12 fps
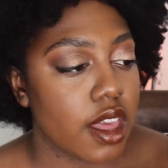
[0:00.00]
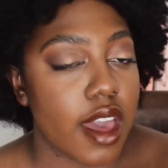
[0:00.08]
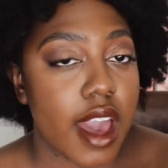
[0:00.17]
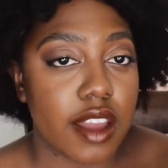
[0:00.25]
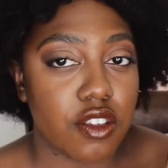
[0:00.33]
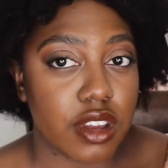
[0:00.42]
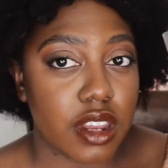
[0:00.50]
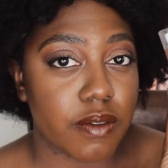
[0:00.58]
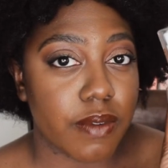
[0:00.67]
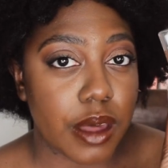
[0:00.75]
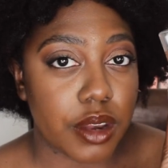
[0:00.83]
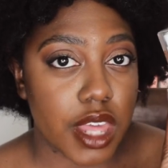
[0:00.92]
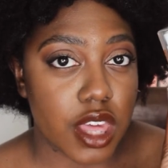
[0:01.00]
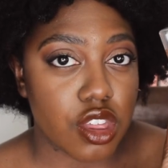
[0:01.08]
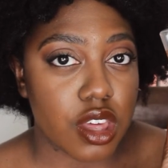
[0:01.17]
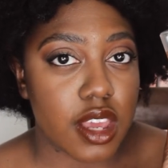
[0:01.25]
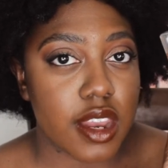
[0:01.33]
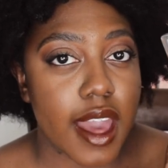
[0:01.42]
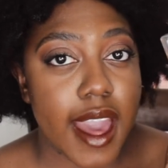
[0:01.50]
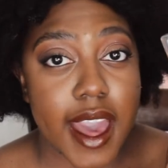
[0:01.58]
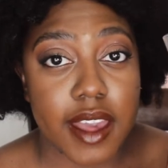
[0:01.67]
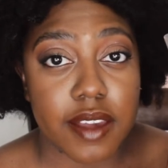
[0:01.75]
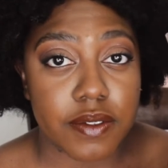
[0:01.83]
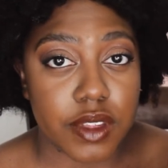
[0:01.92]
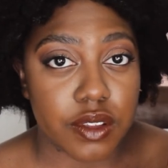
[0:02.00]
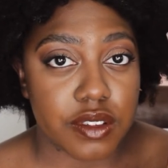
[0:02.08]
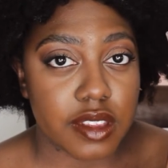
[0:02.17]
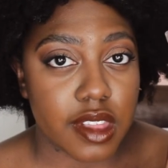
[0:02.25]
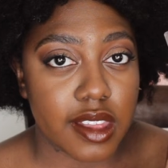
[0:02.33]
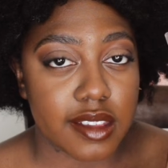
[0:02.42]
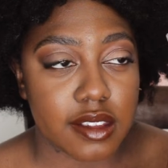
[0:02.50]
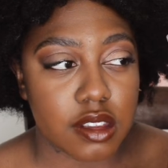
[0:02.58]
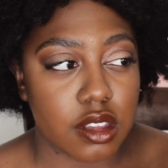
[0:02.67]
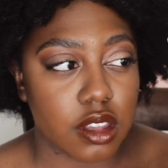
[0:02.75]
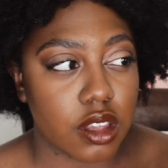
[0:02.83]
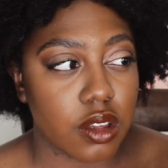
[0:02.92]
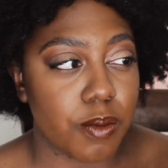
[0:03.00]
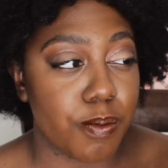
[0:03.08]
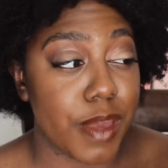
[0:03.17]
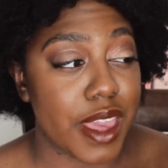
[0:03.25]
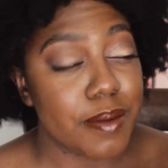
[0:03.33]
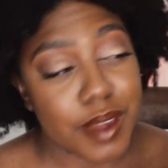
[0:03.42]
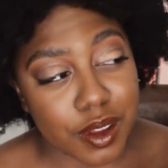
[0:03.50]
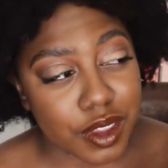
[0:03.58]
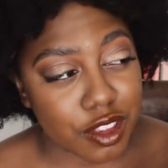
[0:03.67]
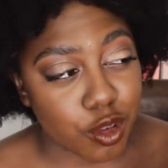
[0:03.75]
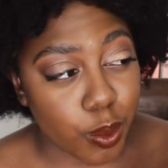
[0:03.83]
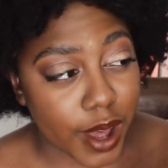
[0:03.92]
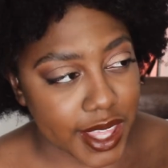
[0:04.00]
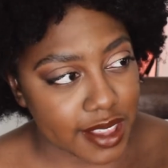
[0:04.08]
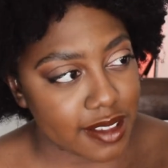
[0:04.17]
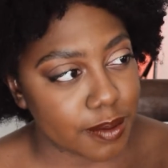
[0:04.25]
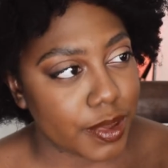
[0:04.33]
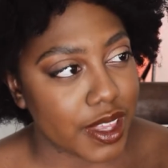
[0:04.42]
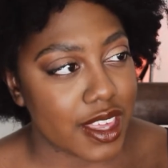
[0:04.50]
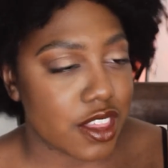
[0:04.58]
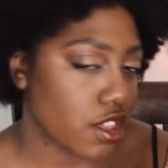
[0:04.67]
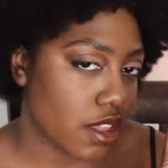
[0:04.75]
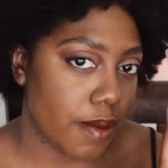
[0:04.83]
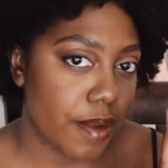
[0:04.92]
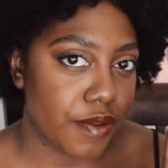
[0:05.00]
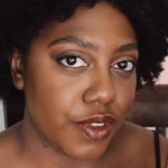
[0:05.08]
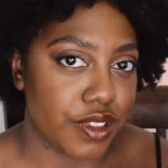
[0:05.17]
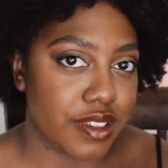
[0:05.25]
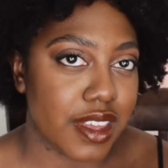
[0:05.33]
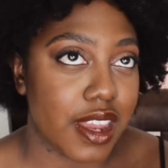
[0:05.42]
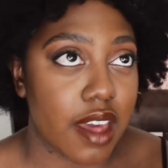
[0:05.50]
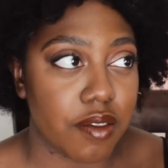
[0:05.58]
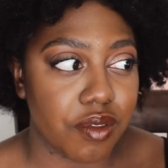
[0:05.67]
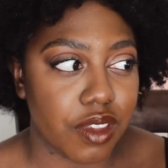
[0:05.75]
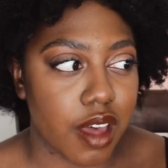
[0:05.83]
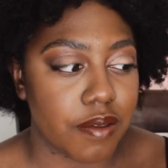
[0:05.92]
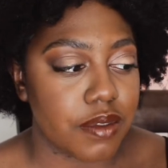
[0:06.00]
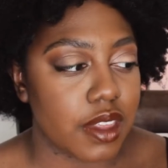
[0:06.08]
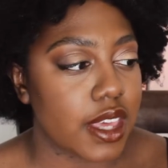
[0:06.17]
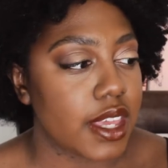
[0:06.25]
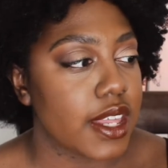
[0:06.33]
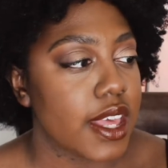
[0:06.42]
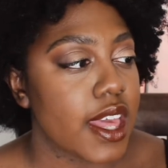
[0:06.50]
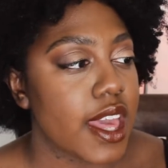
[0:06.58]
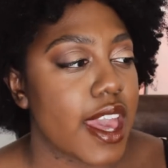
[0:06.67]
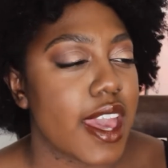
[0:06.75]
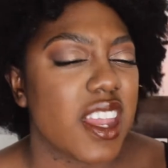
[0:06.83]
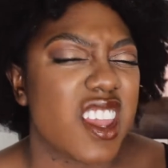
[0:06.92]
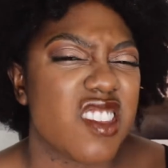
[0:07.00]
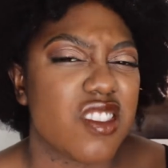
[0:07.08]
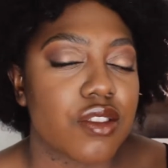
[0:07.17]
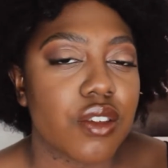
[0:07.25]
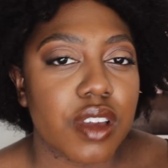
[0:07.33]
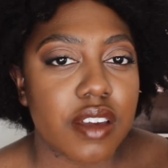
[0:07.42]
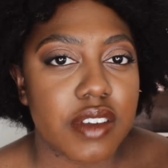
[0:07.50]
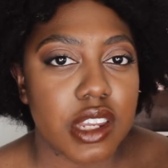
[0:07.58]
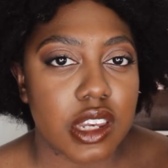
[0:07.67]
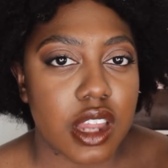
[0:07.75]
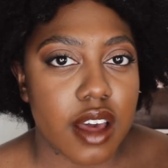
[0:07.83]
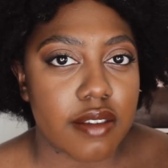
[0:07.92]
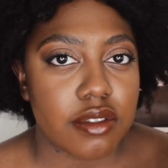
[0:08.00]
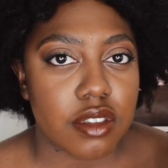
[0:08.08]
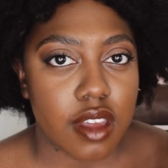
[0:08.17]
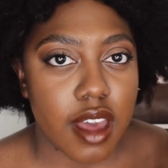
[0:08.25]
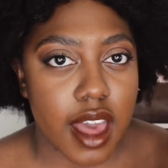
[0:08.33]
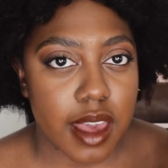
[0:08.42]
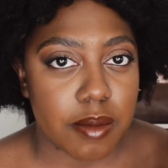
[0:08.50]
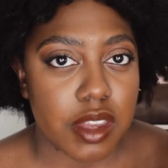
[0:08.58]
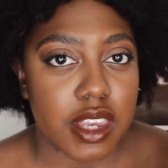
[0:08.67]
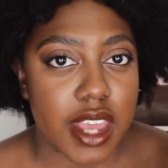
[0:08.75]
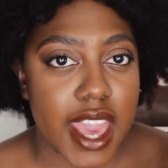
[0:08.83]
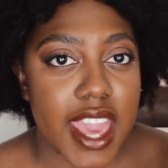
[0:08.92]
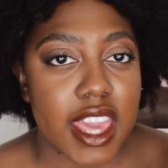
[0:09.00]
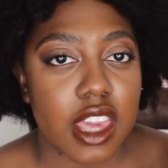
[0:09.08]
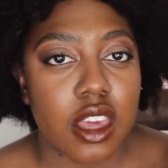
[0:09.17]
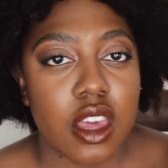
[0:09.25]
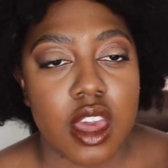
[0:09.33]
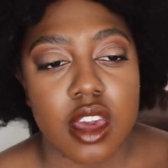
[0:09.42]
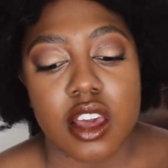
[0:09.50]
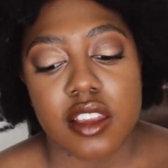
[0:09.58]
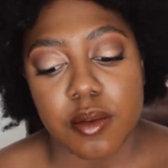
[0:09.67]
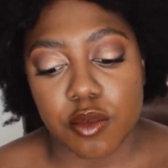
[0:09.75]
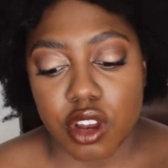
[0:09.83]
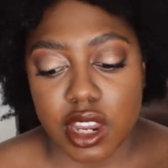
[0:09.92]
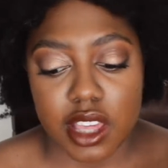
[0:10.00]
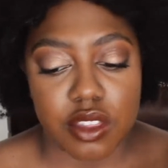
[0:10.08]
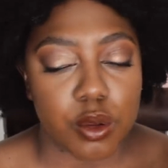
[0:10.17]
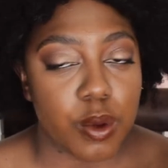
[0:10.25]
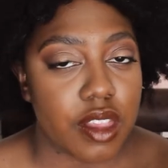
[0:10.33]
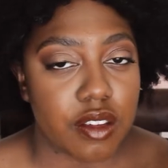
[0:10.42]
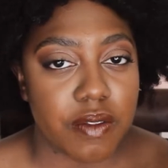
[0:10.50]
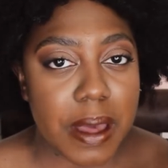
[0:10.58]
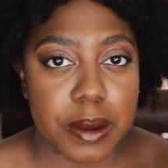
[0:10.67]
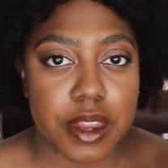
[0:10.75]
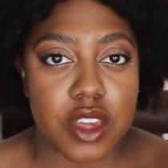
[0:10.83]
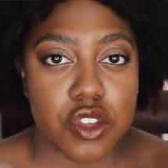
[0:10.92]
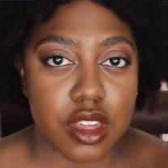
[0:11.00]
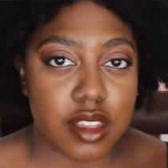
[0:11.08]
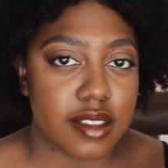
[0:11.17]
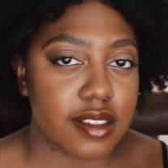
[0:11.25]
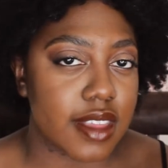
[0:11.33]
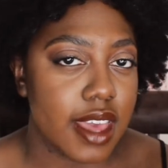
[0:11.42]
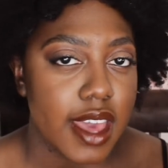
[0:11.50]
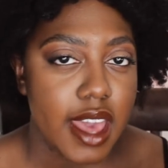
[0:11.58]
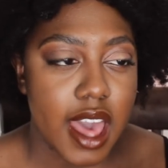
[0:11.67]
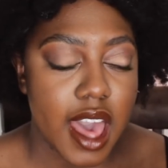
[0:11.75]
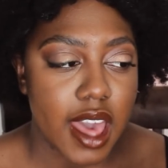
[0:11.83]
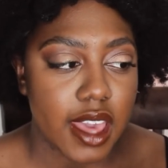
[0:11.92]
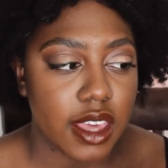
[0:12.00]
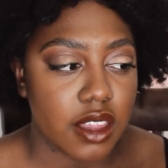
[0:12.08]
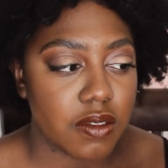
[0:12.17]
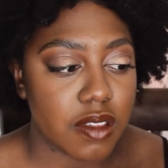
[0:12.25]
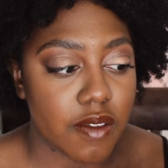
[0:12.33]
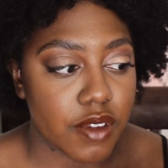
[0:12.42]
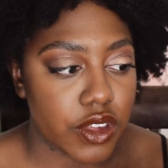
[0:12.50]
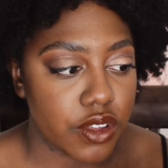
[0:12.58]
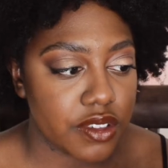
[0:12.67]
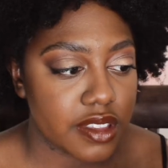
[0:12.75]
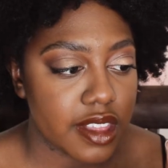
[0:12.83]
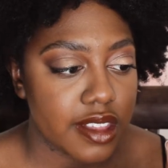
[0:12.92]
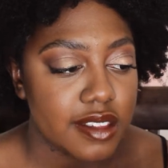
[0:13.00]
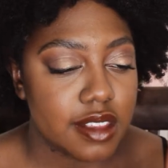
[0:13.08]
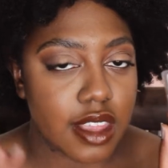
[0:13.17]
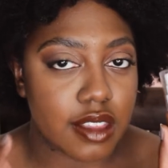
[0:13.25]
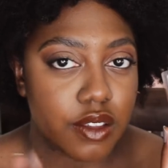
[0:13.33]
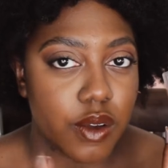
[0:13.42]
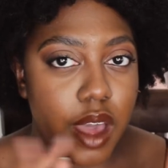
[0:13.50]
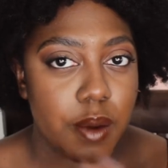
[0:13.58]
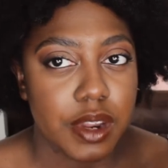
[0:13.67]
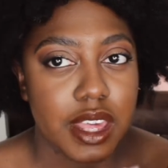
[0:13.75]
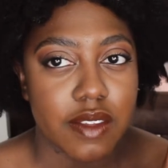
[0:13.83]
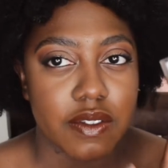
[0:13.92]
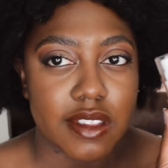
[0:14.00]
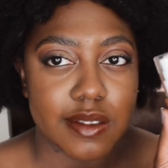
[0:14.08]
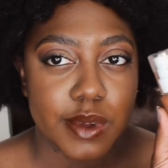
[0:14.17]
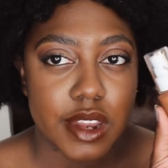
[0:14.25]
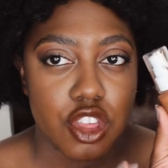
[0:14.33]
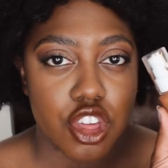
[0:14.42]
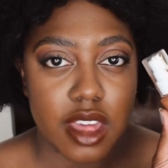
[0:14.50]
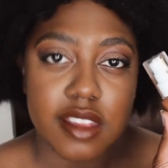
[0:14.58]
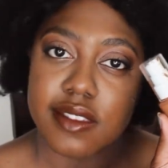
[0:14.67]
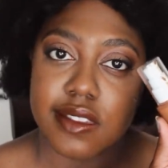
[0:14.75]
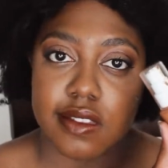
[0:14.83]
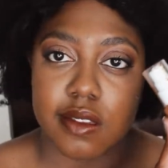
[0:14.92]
Hydrating Foundation. I've used this maybe only twice, but each time I've used it, I've loved it. And I just don't give it enough time and day because I'm trying to get through other foundations that I never use this. And so I want to give this one a chance.